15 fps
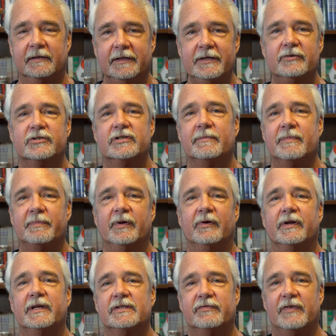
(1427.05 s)
leadership
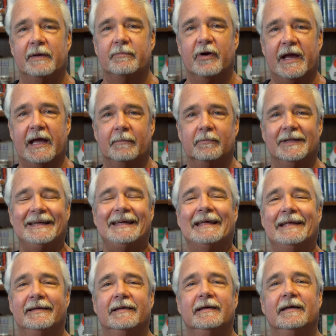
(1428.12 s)
abilities of Abraham
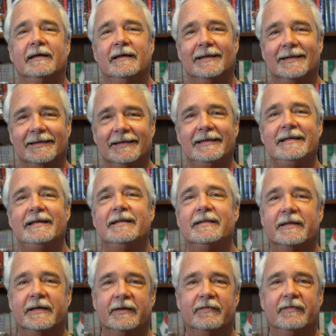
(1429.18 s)
Lincoln
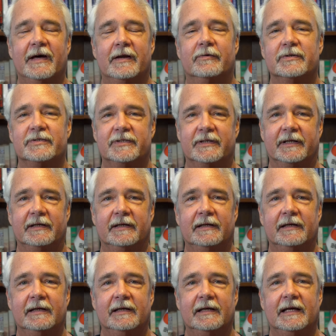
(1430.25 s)
leading the Confederacy
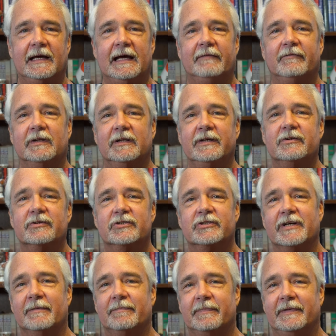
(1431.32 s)
and the
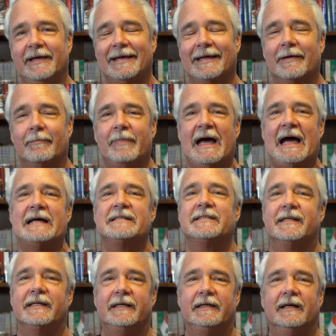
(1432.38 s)
leadership
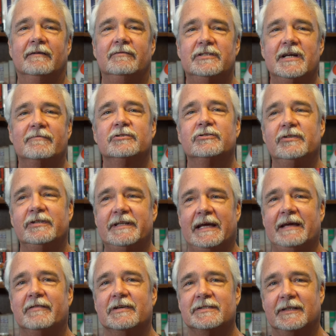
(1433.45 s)
incapacity of Jefferson
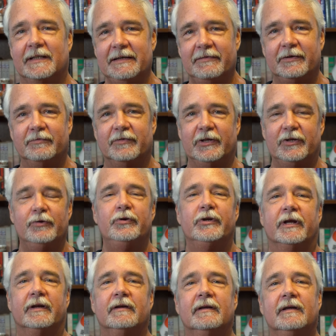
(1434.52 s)
Davis leaving the
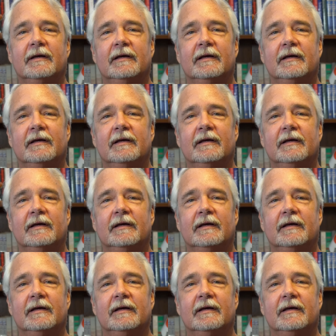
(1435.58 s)
Union,